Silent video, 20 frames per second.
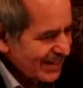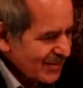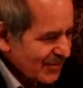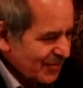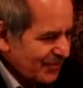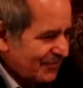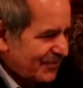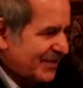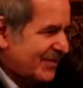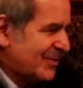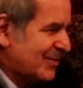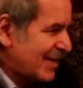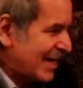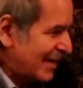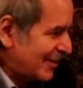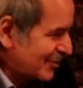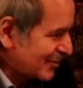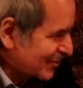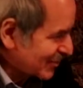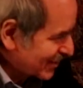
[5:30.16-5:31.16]
The Vineyard
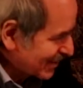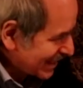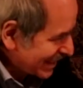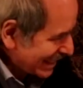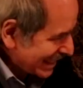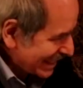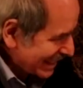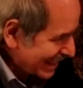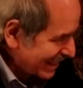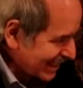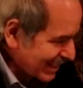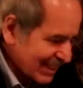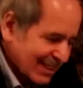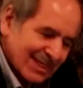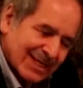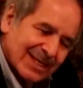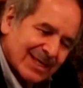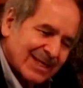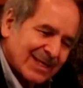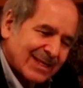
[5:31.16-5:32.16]
House,
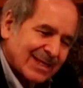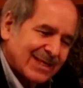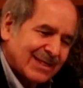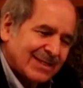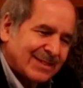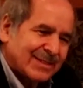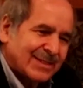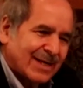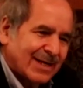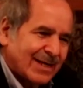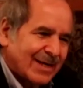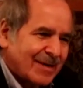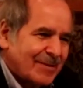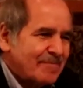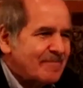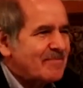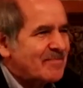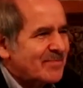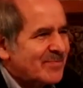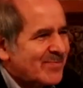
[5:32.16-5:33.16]
it's
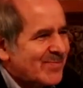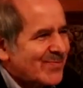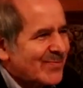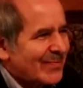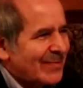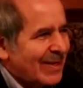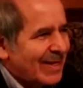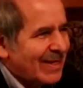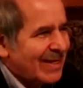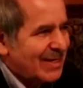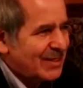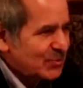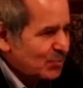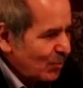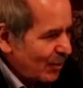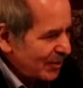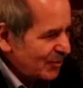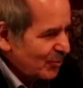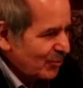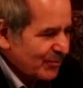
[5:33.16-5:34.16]

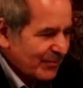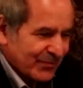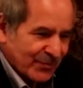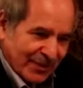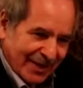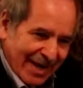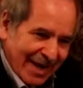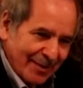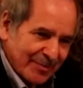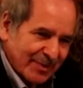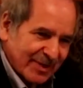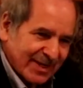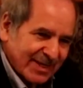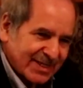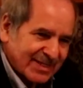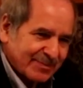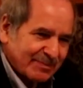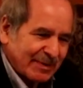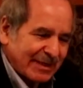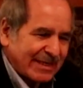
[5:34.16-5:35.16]
well known for
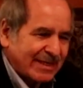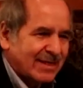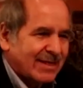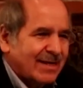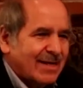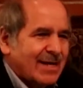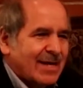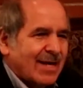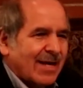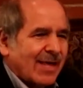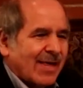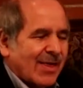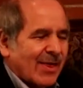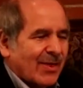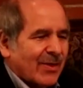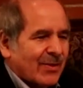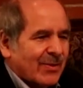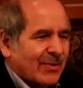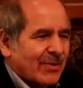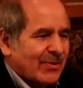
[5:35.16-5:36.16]
Cabernets, but
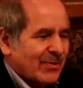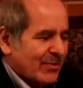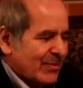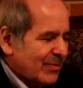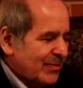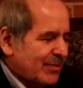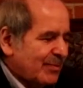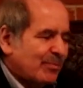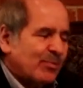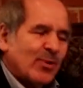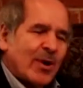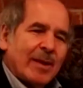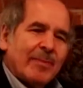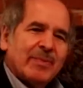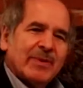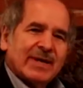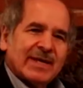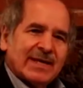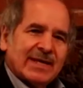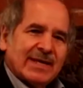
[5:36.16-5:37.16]
the
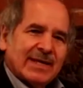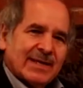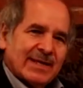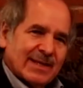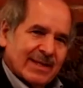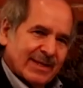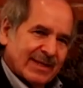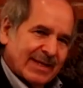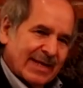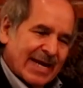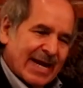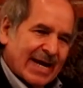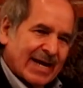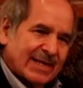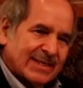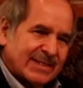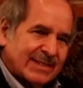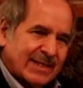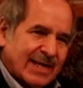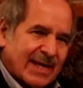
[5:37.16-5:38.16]
property that he
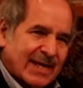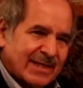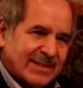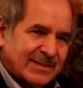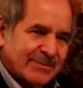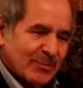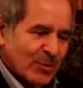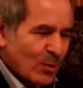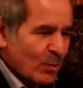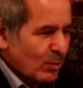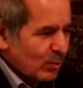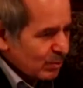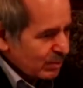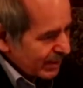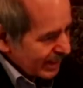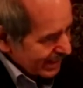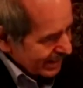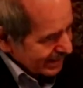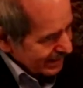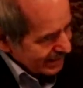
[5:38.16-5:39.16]
has some
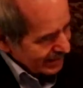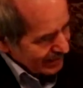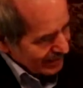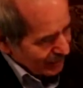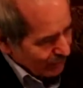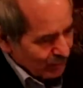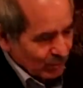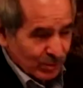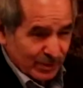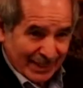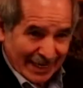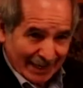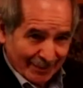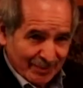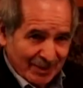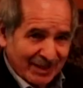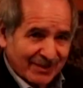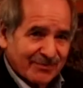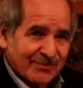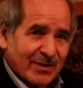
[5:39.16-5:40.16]
old
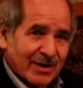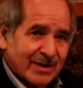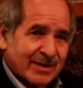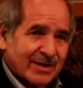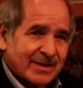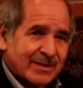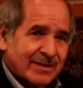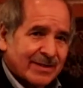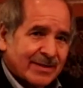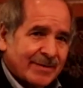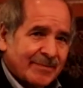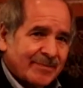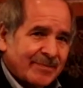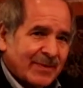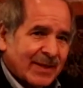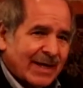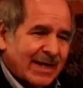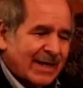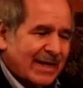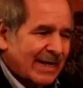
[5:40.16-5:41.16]
Cabernet Franc,
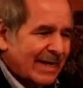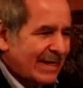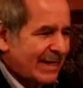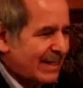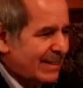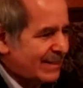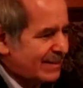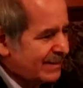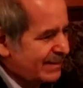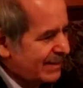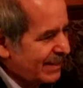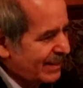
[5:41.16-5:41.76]
and